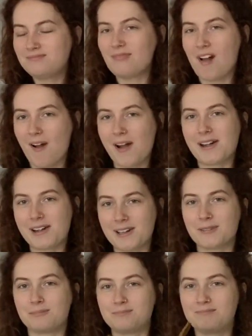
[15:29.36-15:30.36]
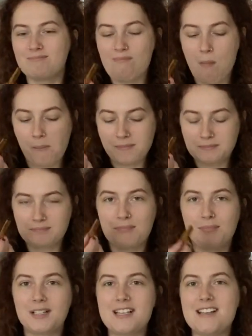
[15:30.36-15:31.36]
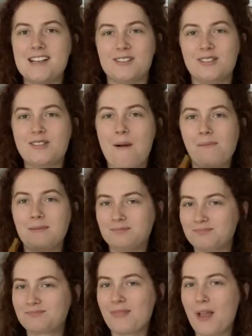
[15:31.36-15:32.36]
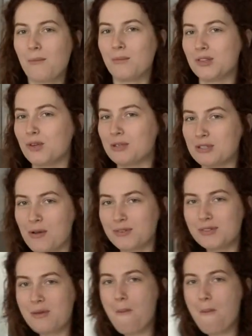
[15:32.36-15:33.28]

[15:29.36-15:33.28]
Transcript: I am pleased with the results.